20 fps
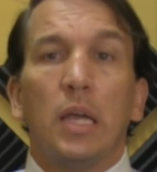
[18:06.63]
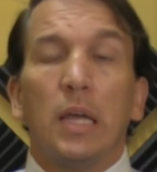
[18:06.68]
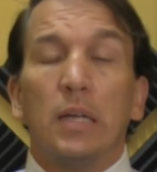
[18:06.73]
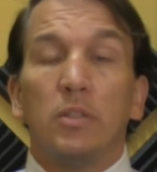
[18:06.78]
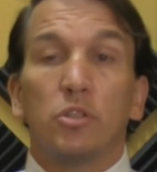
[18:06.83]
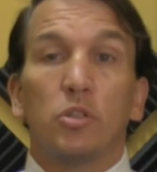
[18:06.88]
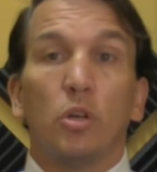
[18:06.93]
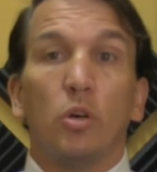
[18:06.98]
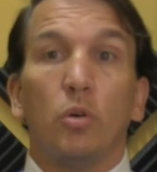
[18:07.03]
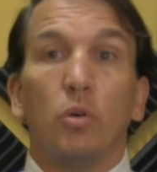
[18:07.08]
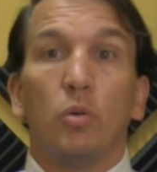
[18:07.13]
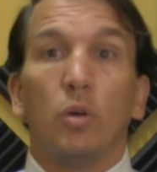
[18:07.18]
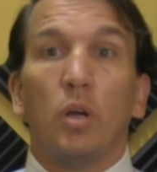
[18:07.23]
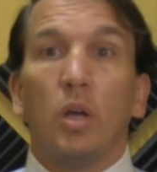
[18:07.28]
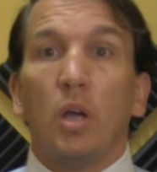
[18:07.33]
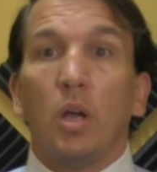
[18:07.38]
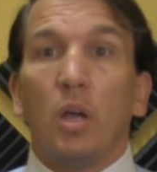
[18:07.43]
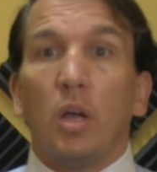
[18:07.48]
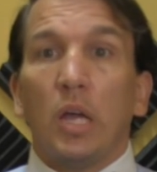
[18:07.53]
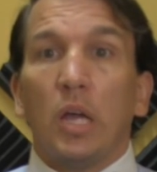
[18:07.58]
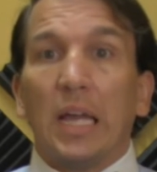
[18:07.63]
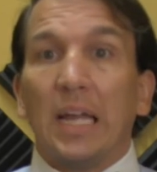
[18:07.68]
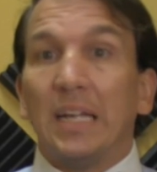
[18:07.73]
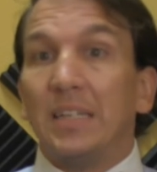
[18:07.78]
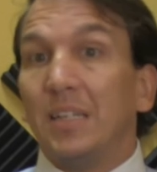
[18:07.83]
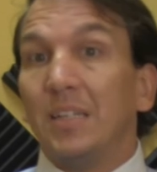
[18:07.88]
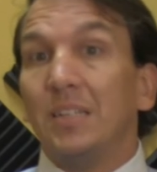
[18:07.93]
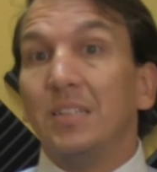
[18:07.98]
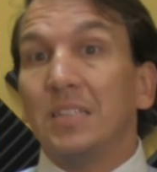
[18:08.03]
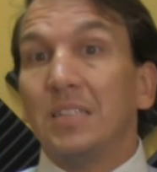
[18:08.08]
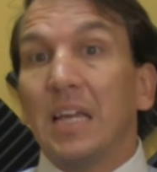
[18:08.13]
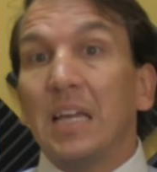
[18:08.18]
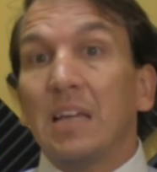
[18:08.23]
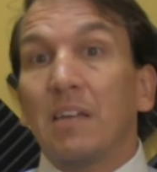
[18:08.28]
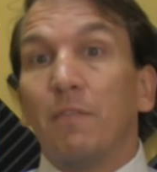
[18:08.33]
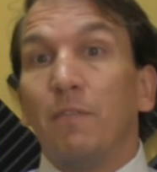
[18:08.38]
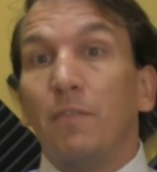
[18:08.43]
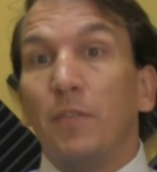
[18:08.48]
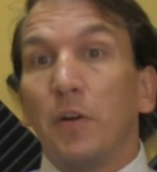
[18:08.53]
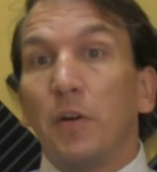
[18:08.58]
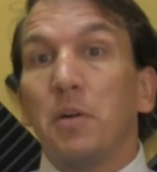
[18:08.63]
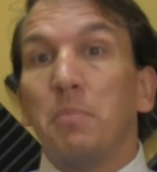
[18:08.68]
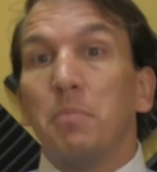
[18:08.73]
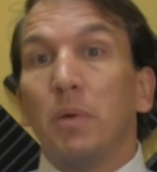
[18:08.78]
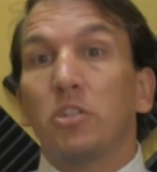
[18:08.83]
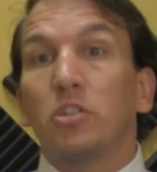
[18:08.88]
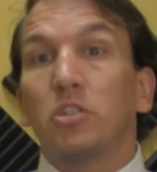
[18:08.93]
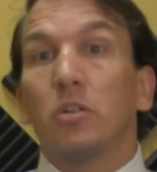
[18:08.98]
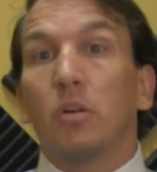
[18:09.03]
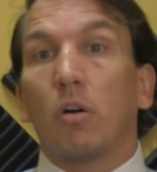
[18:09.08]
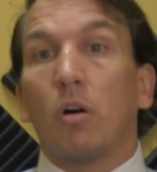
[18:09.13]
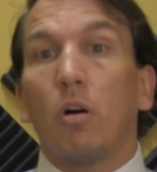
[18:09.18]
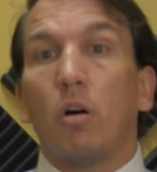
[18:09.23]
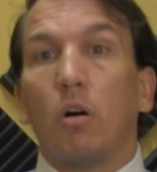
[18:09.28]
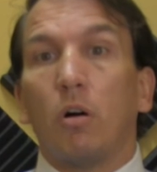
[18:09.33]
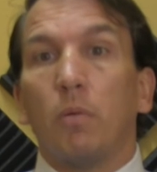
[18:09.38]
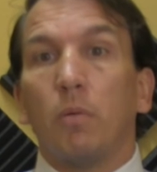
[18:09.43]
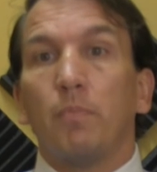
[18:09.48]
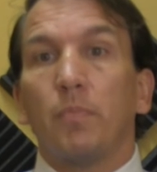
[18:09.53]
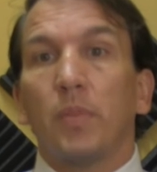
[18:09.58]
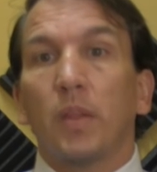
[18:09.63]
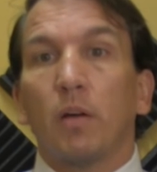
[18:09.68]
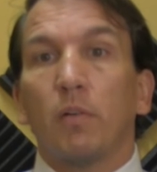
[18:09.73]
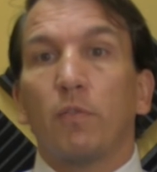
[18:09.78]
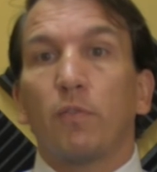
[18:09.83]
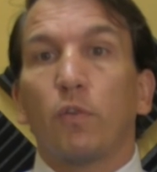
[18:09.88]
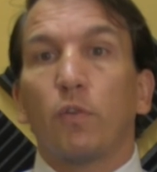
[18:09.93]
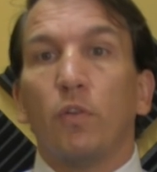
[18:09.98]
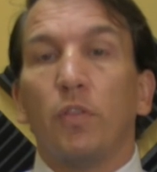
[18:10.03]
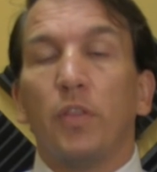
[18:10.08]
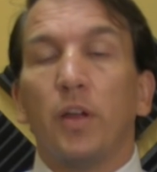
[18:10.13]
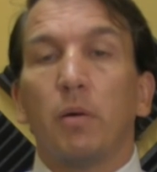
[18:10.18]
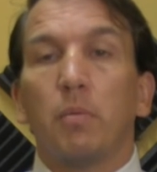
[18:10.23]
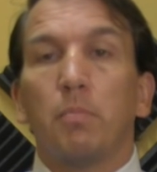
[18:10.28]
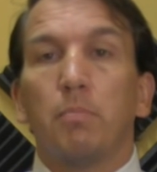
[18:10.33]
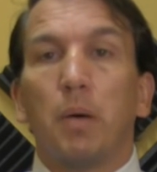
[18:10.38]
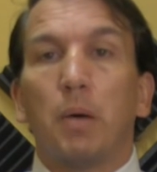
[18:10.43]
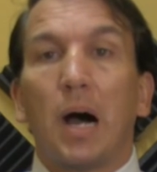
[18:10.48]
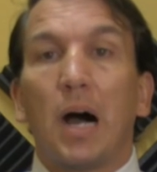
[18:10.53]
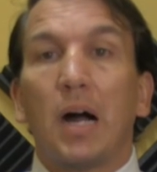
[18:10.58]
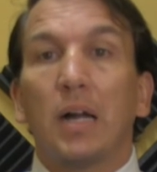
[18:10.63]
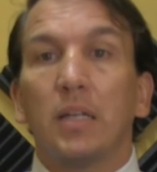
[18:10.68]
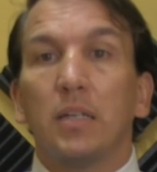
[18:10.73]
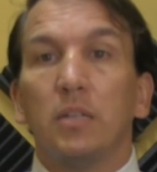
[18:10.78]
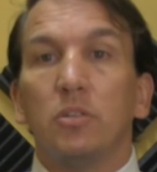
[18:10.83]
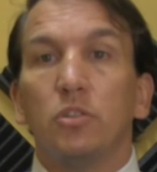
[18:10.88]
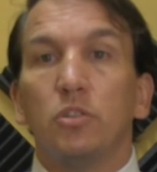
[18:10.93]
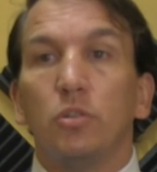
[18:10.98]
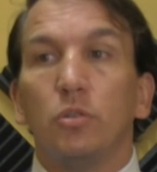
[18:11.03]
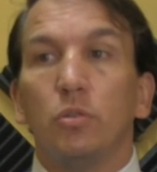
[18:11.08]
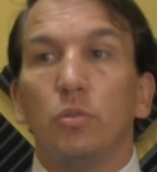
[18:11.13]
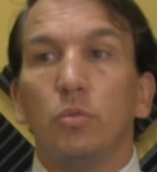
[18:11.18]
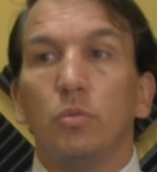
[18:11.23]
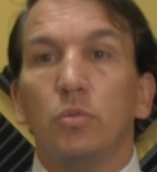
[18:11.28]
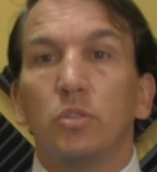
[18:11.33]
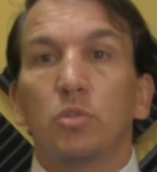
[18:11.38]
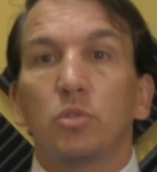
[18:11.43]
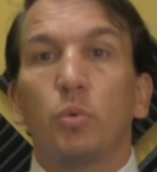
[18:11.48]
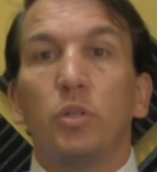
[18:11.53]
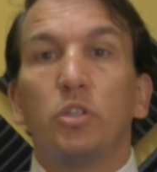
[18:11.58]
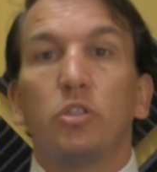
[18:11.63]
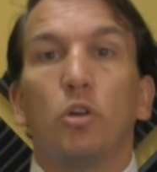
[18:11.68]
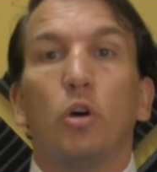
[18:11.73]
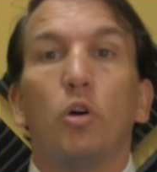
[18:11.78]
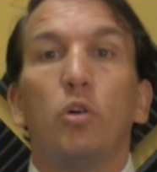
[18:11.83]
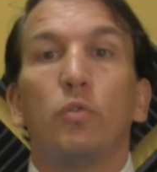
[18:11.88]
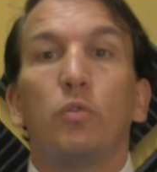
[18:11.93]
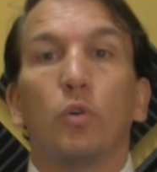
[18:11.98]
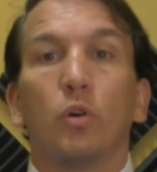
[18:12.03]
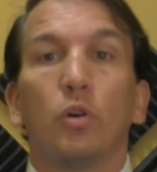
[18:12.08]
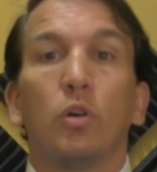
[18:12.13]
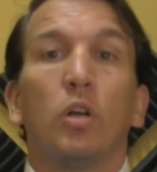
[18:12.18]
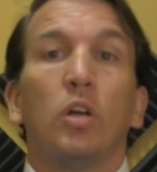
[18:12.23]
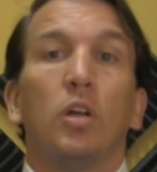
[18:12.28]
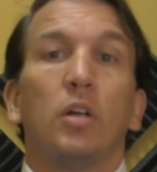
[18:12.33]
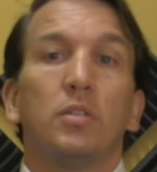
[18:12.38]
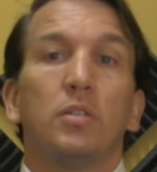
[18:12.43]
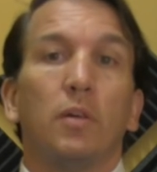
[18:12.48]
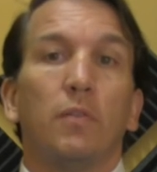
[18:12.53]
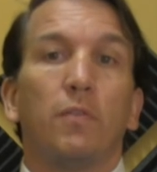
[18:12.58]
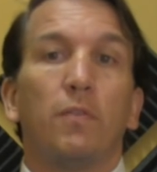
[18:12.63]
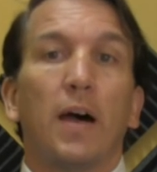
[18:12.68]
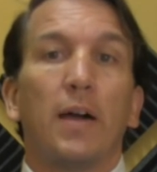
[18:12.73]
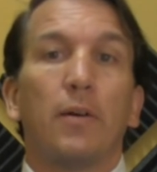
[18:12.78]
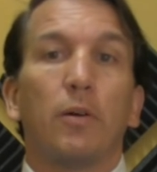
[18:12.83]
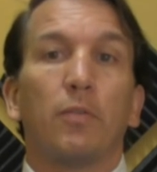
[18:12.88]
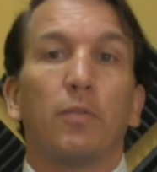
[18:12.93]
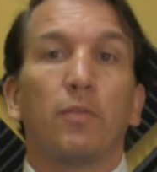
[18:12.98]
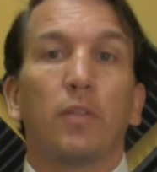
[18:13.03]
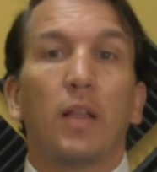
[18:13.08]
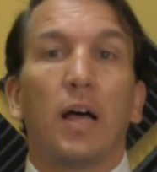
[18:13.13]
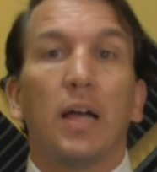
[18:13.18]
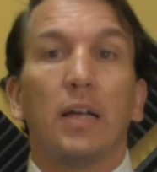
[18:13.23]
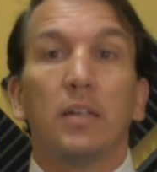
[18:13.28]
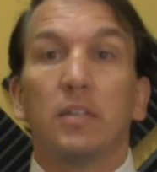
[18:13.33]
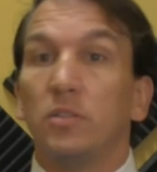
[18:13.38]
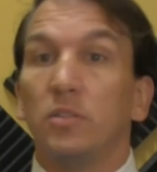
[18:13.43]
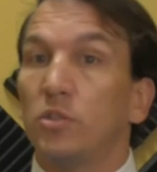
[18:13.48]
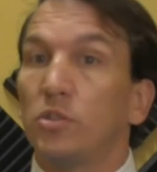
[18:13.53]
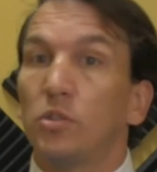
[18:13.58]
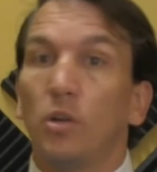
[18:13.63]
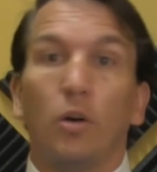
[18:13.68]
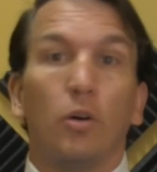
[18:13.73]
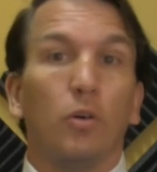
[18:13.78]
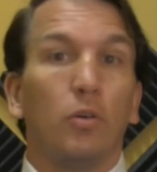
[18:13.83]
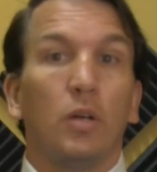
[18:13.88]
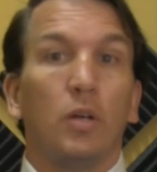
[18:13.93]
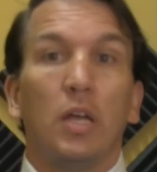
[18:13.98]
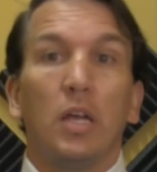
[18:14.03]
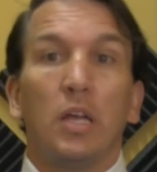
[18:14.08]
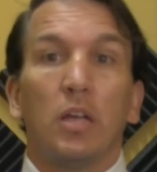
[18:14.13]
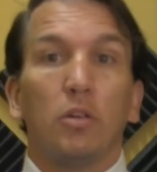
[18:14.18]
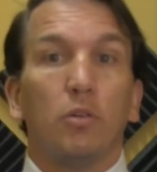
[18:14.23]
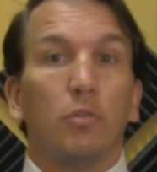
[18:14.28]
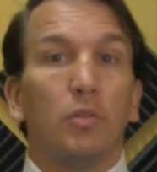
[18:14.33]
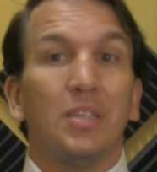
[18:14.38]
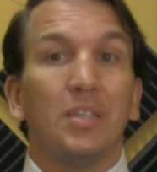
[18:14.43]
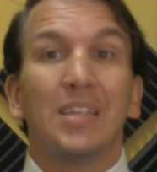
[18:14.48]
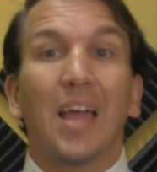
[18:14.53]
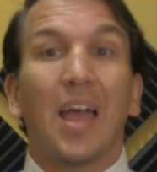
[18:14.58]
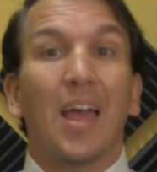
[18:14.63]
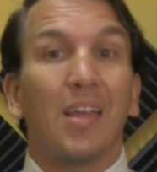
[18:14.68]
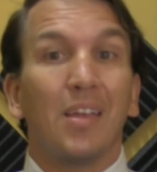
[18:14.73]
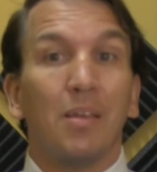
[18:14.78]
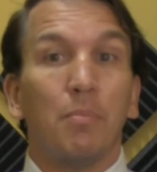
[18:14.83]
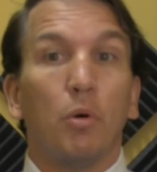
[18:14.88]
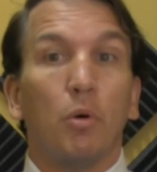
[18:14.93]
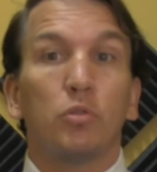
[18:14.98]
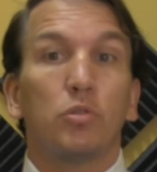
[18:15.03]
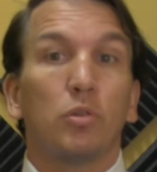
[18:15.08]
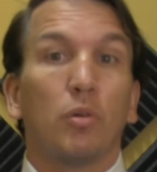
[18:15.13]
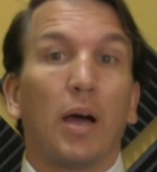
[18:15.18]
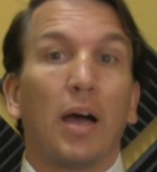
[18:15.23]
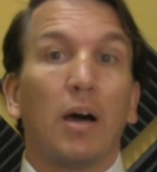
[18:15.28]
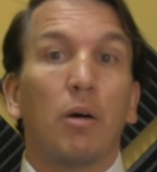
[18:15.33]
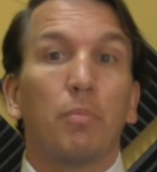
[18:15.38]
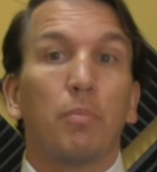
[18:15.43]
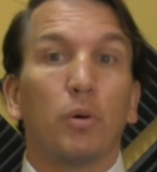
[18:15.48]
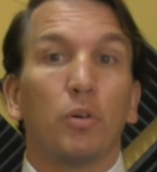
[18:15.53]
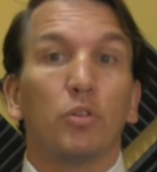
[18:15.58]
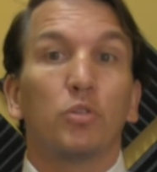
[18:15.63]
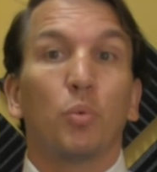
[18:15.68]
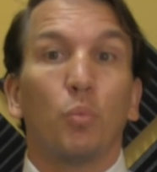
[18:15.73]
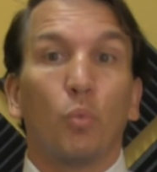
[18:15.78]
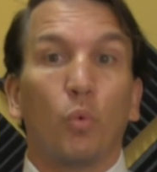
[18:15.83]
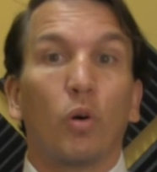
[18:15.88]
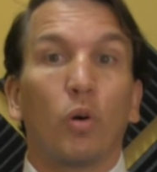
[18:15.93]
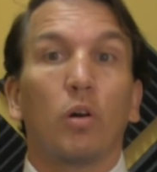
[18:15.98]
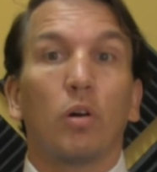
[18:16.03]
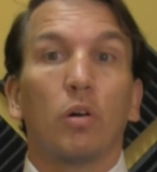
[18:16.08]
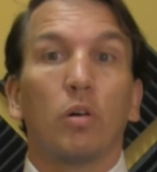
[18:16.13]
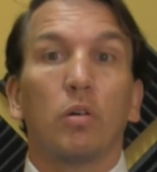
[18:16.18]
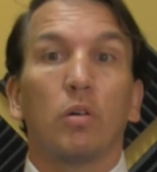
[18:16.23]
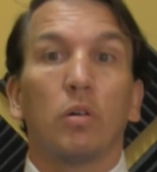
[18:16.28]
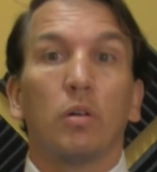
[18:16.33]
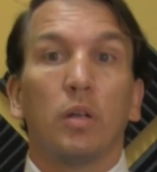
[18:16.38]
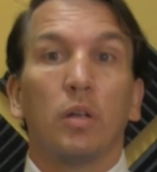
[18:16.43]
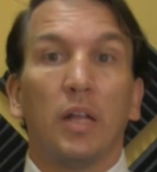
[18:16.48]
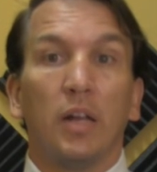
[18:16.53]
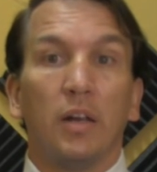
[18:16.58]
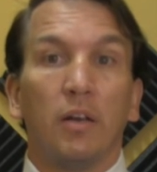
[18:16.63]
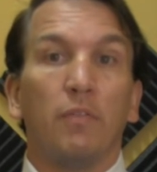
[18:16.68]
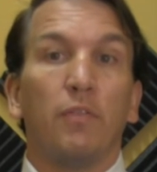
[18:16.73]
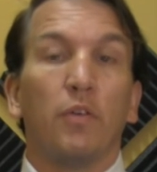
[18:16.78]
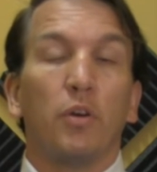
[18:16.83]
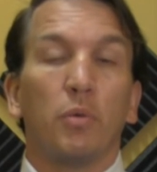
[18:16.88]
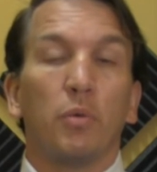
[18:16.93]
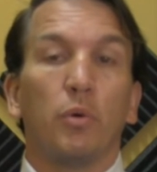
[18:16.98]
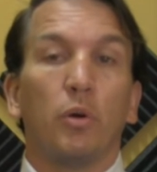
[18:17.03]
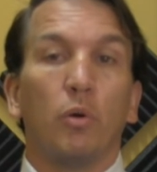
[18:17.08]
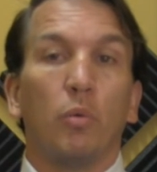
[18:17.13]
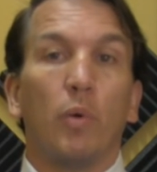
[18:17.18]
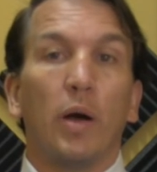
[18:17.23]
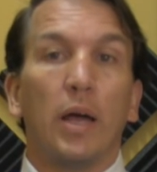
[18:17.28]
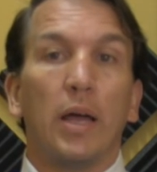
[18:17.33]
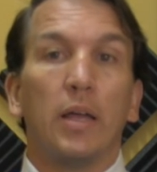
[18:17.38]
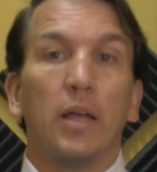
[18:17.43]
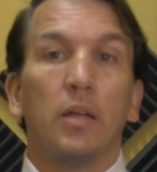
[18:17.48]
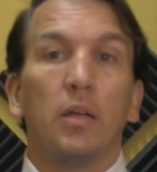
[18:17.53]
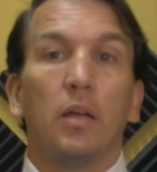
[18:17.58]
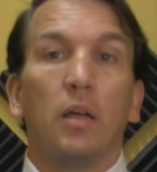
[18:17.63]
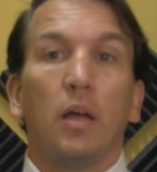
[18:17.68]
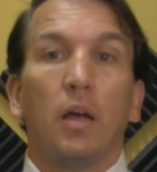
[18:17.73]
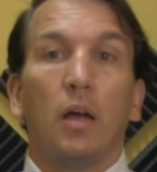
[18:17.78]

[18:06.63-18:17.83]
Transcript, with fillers: And so it didn't take very much at all for their body to switch over to fight or flight. And so, these emotional outbursts were, in a very real way,